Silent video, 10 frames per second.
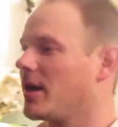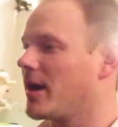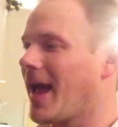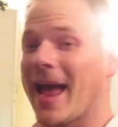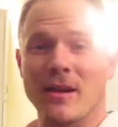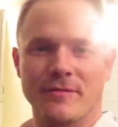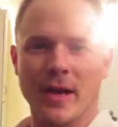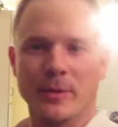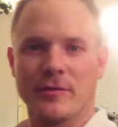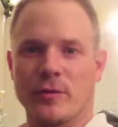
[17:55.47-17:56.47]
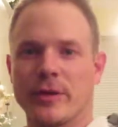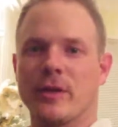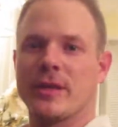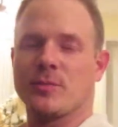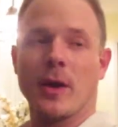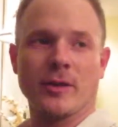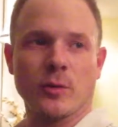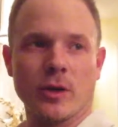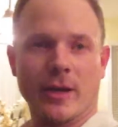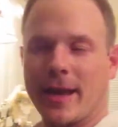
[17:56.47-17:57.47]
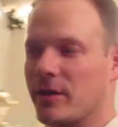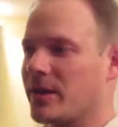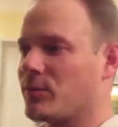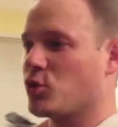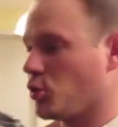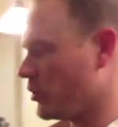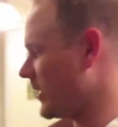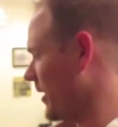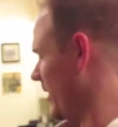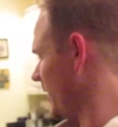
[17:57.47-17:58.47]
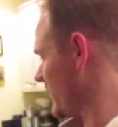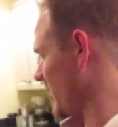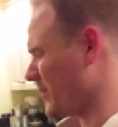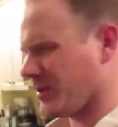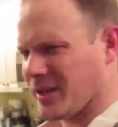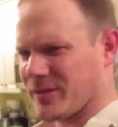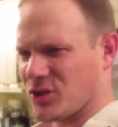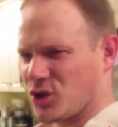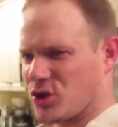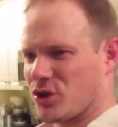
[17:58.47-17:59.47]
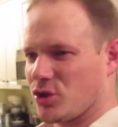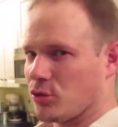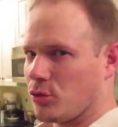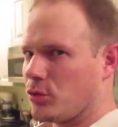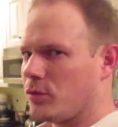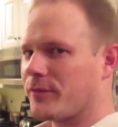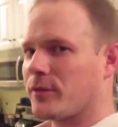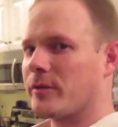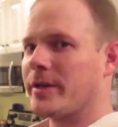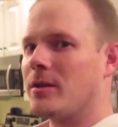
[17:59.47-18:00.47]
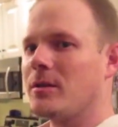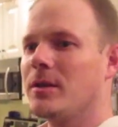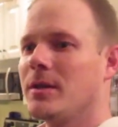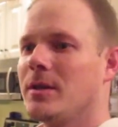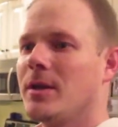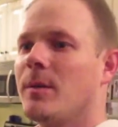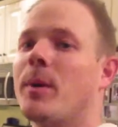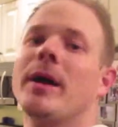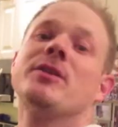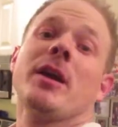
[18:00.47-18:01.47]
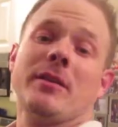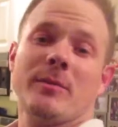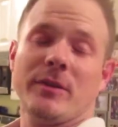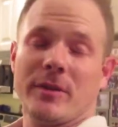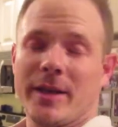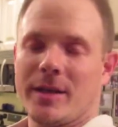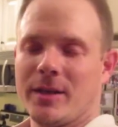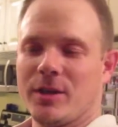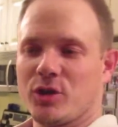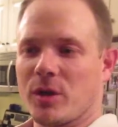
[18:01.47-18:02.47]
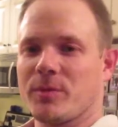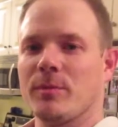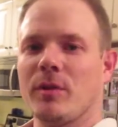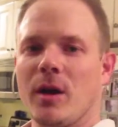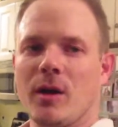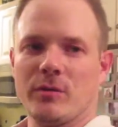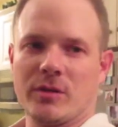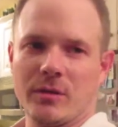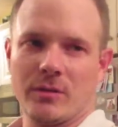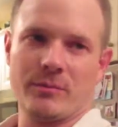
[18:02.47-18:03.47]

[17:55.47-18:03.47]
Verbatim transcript: uh, at Family For Real. That's my Twitter account name. Julie is, I believe it's Jewel For Real. But check the link in the description below to